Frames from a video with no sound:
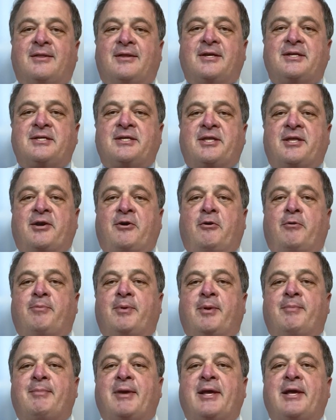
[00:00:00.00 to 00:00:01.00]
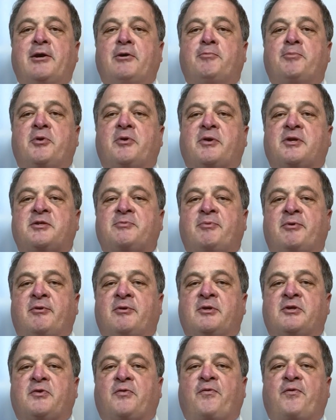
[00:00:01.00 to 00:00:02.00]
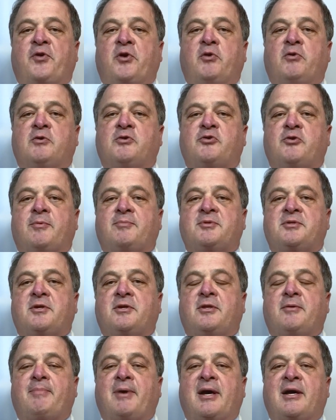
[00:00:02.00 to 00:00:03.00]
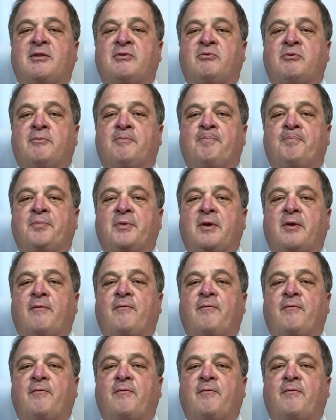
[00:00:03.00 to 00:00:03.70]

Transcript: This therapy may help you experience fewer trips to the bathroom,